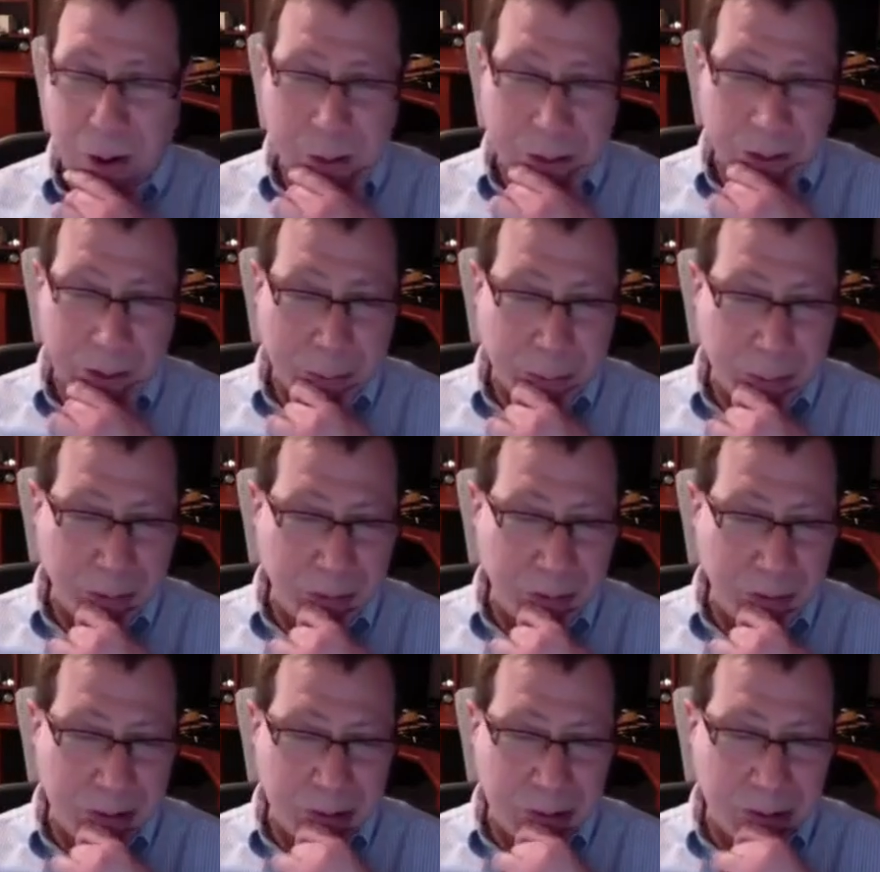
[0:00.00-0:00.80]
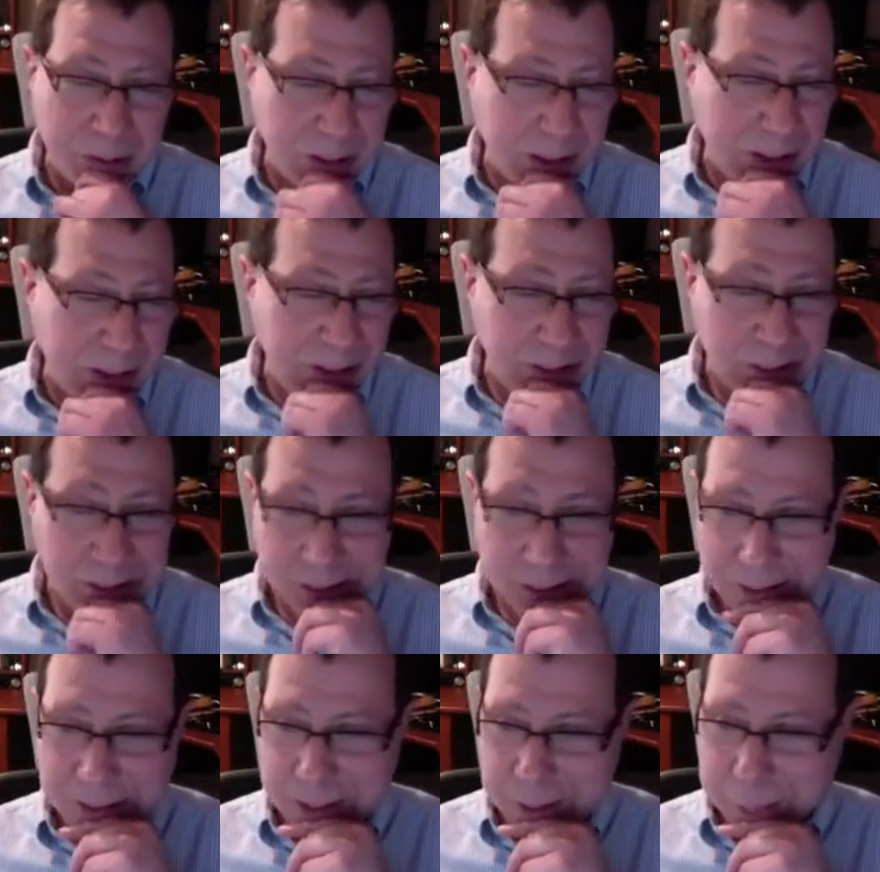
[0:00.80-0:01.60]
Always improving. Julia
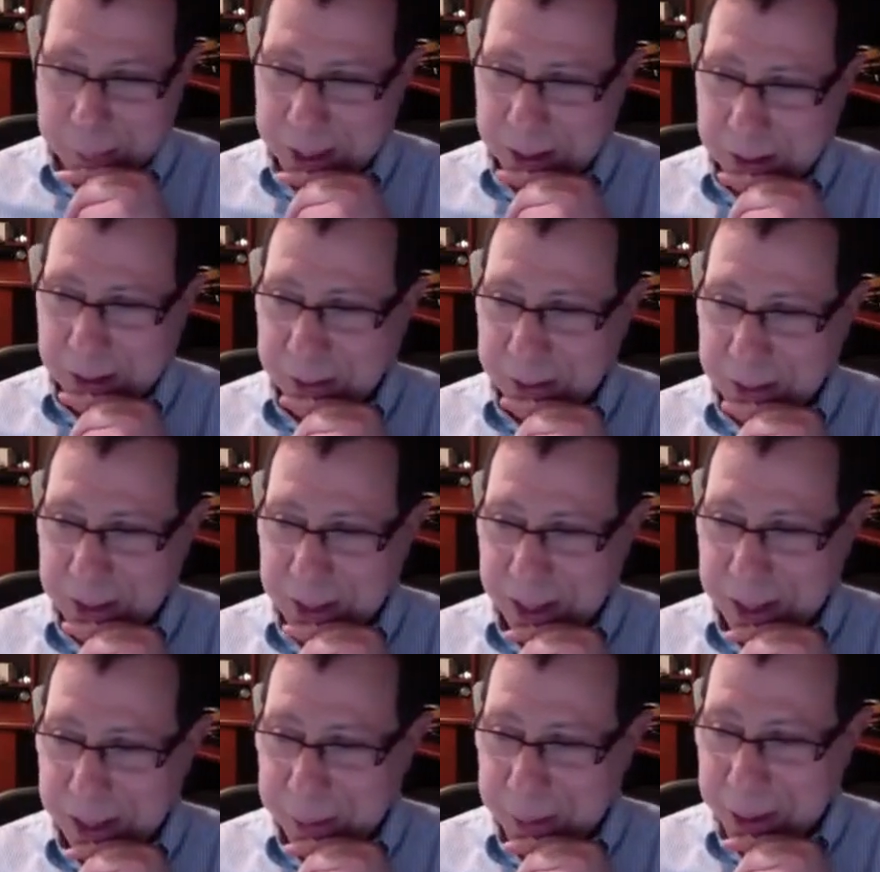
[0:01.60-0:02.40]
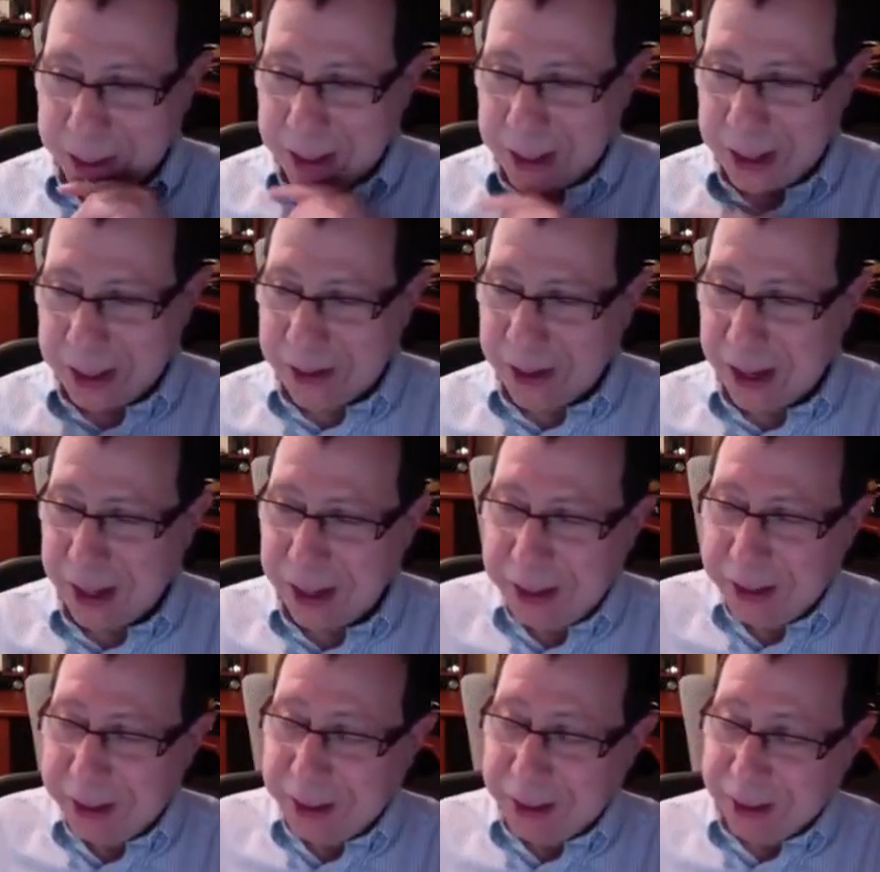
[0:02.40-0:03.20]
gets better every day. What can I
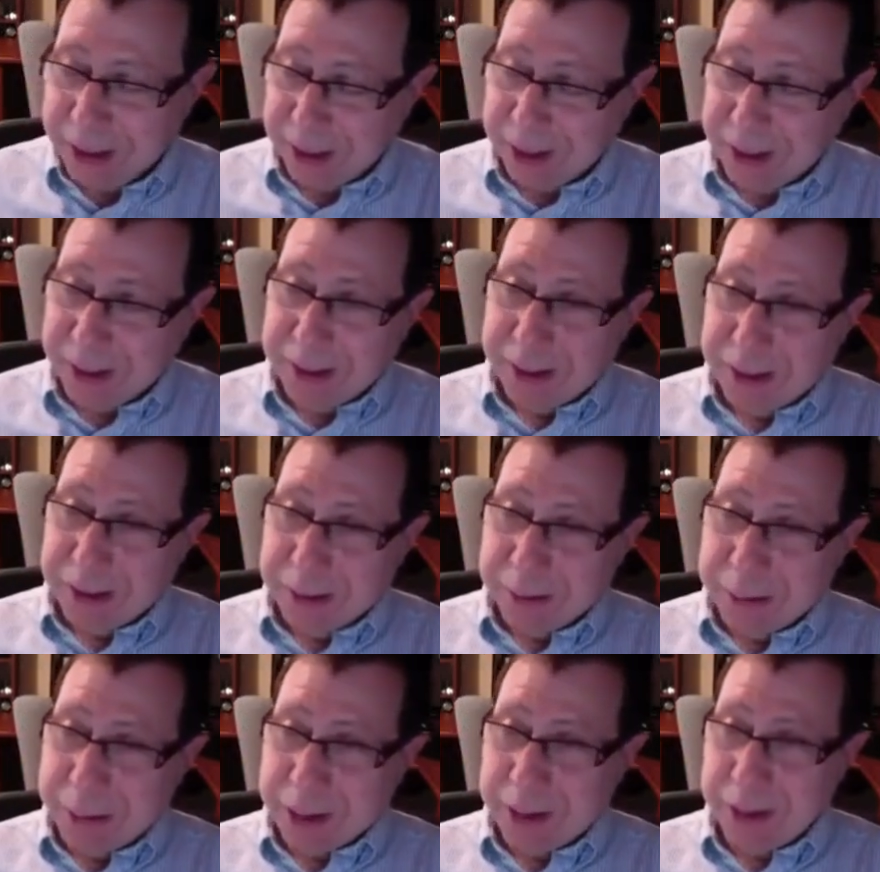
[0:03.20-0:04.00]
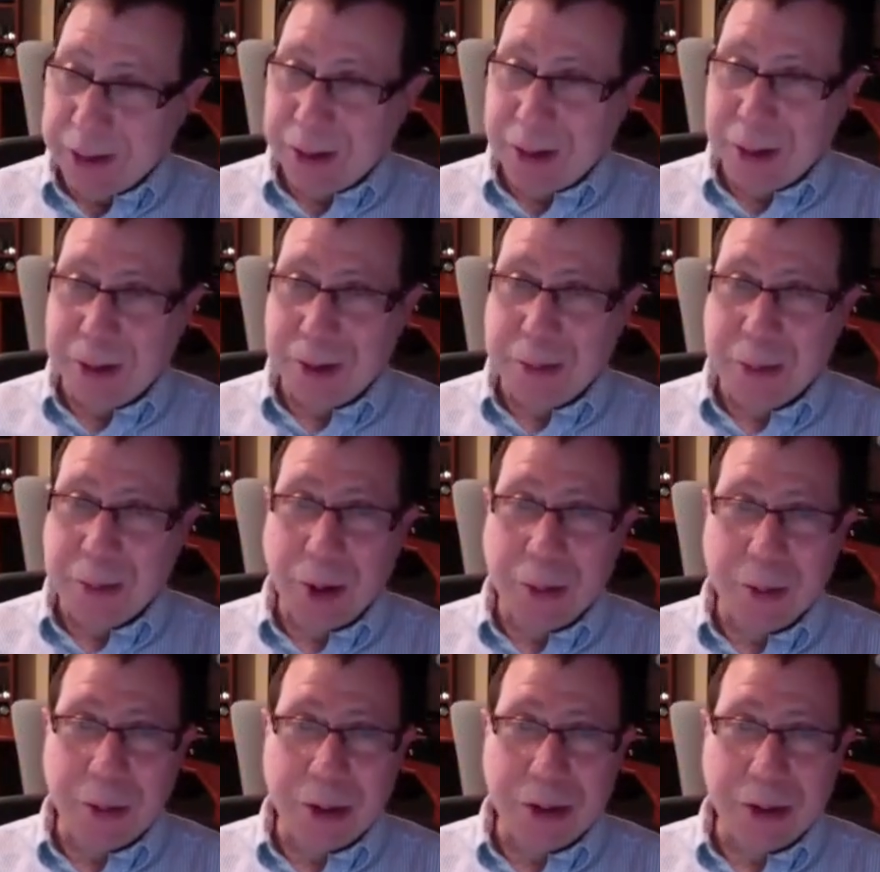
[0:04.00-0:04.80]
say? But there's always
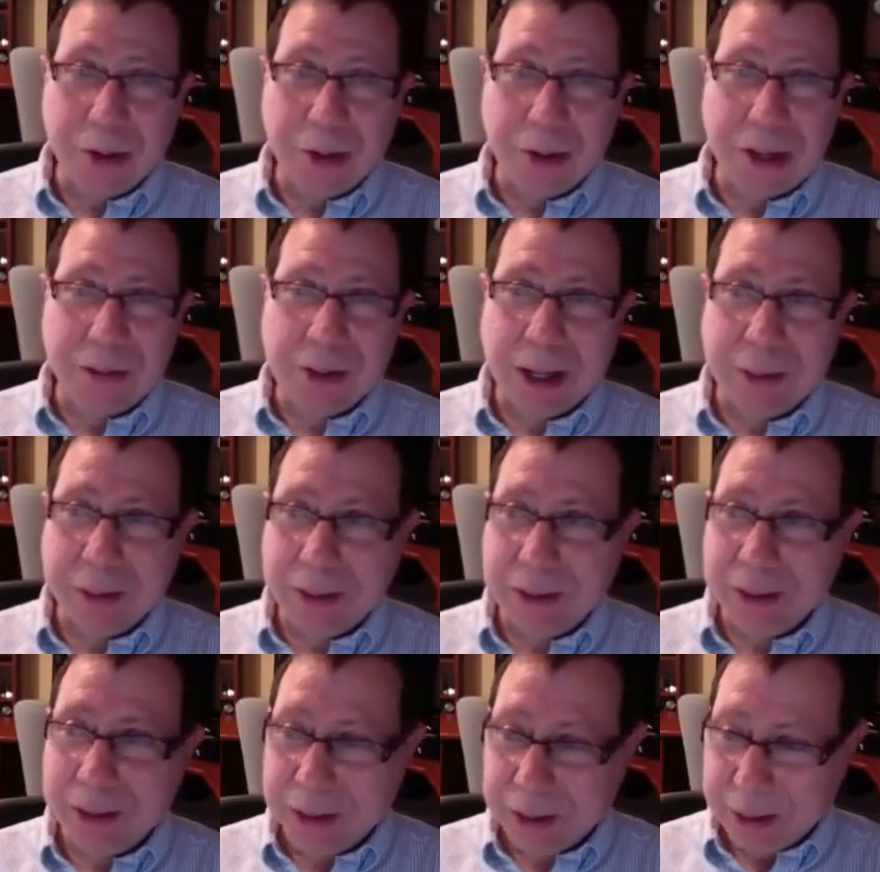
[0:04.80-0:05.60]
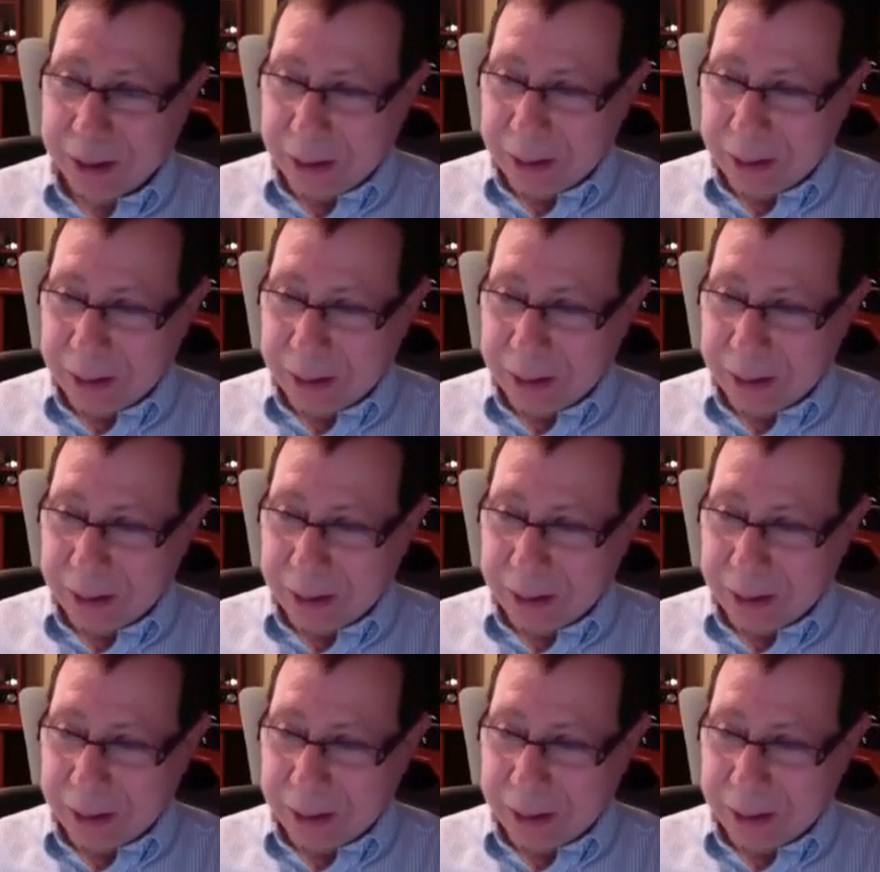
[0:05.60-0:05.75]
more and more stuff coming,